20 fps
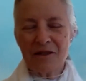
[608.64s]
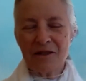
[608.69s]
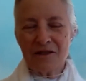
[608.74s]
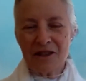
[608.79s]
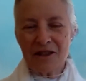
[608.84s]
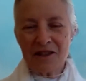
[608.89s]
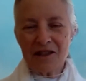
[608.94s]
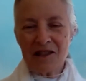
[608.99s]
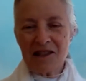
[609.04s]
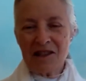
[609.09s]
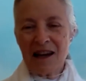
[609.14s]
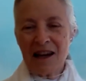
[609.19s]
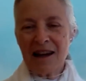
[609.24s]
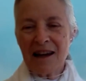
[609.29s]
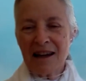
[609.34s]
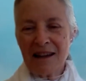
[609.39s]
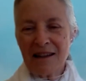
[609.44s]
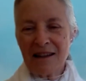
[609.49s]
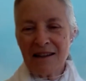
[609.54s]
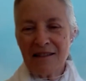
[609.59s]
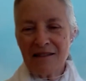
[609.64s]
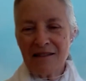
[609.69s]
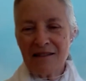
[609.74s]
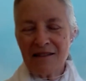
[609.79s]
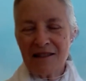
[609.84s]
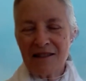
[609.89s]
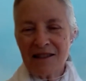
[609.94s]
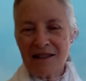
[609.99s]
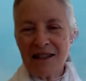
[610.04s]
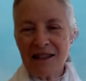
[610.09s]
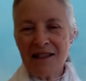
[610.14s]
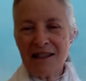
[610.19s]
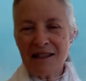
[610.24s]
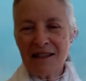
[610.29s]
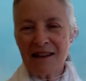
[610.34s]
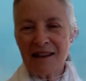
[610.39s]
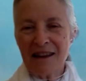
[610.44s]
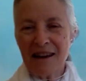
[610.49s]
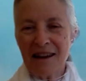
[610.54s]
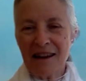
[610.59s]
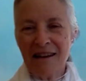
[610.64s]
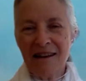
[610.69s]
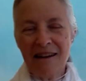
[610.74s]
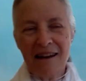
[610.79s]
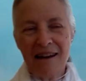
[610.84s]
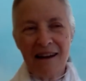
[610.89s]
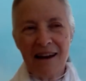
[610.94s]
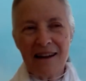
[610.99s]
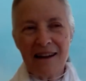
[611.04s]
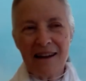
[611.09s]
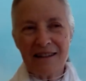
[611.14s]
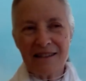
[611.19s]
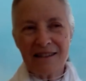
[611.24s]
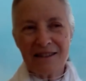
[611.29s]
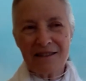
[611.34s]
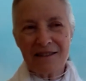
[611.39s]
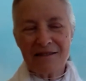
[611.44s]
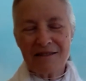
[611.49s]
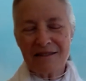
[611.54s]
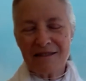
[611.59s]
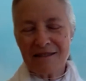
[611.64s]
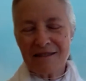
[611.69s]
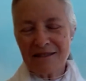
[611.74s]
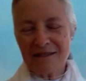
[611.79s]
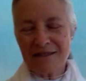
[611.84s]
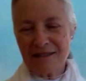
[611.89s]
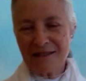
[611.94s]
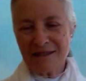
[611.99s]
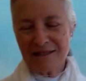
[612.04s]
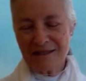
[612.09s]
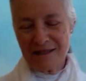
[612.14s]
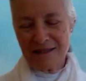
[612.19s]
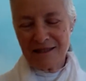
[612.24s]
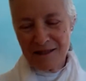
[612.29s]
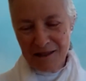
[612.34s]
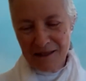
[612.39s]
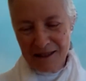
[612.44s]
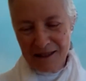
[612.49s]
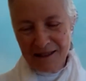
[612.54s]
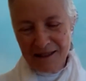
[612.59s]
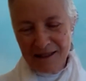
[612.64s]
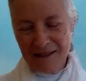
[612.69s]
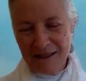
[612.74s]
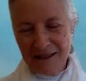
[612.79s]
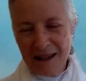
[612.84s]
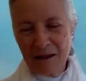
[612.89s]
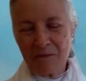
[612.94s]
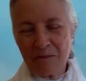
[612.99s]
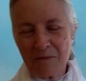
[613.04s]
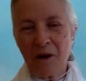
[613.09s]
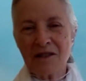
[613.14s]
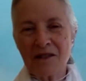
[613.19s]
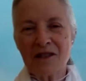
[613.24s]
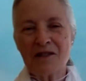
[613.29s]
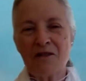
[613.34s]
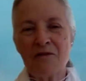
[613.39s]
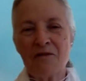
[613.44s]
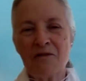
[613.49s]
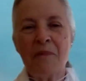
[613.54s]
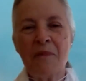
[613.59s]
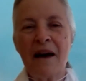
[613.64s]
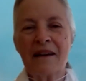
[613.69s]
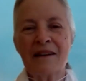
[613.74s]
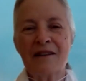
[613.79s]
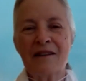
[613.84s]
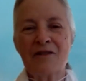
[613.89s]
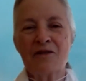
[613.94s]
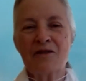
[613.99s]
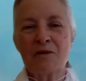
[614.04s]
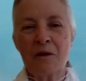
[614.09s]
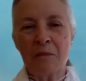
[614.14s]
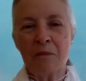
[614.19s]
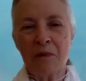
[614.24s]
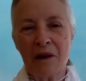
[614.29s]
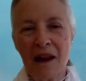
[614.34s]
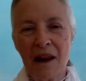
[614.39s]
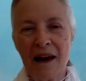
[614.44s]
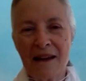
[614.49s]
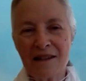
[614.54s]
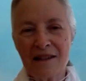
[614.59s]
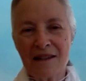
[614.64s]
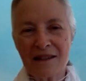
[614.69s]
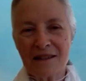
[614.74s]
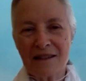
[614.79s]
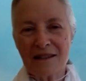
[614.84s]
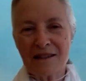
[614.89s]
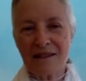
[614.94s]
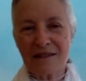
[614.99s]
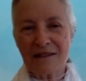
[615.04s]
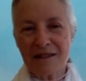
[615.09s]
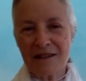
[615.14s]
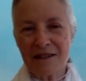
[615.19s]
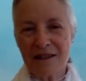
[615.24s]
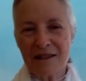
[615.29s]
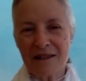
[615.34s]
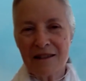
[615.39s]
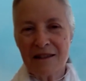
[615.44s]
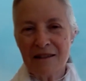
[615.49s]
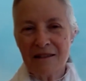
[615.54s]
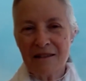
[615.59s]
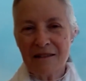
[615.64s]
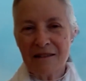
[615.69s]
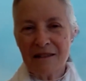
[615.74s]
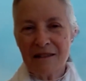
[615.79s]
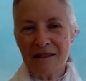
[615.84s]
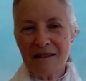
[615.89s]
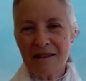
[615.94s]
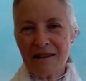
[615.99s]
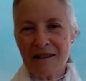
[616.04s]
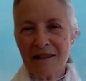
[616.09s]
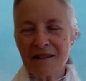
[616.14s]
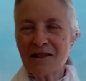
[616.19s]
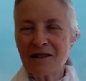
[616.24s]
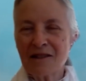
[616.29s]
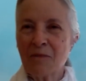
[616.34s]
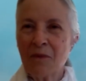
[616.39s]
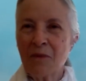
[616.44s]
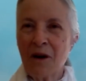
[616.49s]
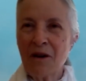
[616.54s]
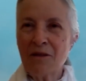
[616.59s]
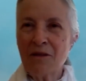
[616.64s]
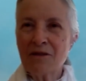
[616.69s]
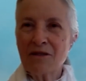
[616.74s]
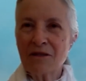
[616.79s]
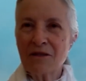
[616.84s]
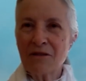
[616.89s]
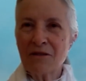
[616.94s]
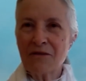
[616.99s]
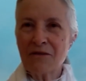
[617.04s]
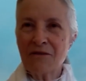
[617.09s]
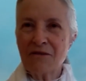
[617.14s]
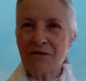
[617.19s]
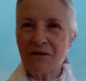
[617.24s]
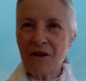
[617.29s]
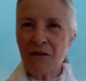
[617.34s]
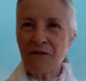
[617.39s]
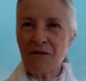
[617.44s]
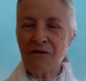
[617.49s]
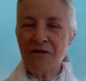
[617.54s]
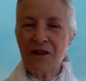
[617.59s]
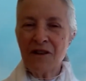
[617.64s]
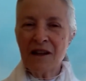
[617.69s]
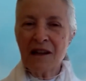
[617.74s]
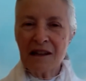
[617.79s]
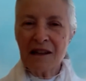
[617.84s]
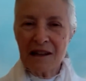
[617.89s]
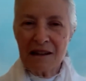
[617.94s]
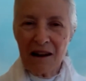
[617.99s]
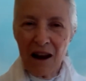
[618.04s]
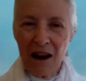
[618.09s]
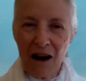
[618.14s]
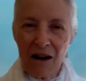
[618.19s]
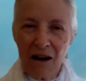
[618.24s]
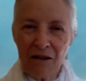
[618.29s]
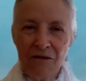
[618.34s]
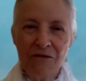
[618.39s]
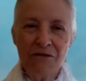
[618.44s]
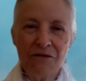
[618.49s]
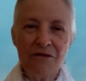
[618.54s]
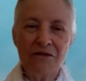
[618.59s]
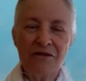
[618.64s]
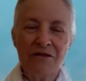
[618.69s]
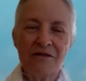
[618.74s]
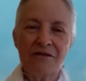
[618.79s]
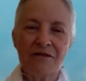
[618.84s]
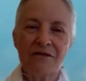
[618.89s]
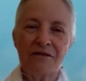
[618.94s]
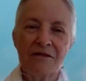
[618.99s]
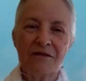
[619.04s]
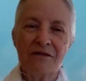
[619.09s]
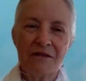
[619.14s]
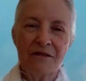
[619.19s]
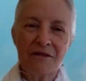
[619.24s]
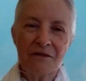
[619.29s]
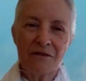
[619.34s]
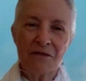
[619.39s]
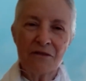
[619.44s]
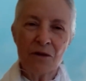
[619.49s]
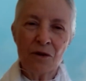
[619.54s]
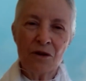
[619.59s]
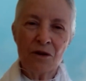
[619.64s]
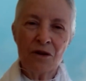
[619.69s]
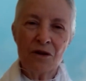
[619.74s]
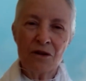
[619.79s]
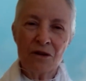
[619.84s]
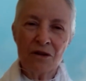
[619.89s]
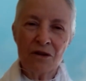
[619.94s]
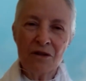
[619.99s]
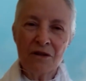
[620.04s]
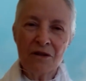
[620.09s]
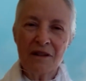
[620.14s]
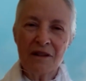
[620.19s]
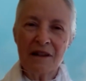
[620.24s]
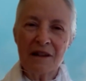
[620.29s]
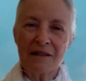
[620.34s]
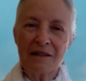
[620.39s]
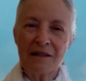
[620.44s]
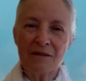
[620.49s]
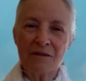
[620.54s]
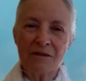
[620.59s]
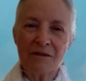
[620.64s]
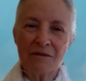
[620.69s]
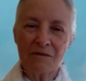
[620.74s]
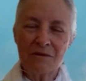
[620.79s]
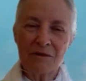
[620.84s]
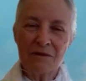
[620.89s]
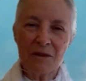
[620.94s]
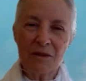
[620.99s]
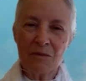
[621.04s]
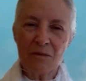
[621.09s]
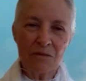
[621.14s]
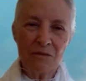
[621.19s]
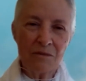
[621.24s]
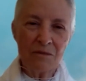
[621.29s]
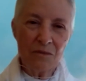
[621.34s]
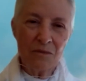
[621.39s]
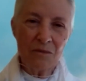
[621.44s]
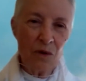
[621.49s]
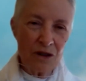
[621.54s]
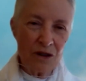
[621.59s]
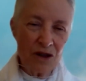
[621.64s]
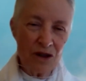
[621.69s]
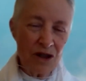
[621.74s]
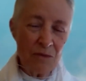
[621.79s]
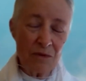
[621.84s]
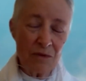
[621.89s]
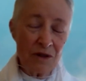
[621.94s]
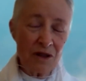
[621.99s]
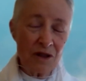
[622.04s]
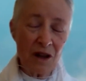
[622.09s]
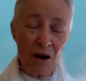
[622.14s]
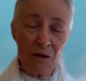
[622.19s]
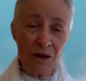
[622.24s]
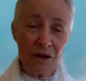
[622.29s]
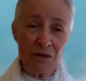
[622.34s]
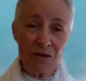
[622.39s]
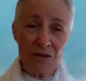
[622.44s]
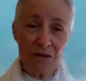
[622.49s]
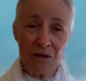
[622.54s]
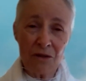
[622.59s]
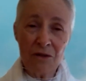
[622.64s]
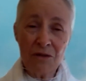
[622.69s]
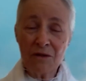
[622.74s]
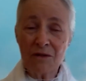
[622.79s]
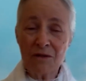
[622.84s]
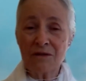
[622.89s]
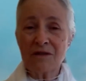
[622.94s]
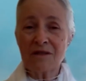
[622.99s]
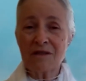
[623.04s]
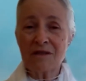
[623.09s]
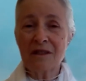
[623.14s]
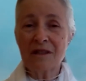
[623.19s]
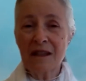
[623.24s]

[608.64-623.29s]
just stay sitting there and get myself back into a place, I suppose, of feeling love for her and what she was going through, because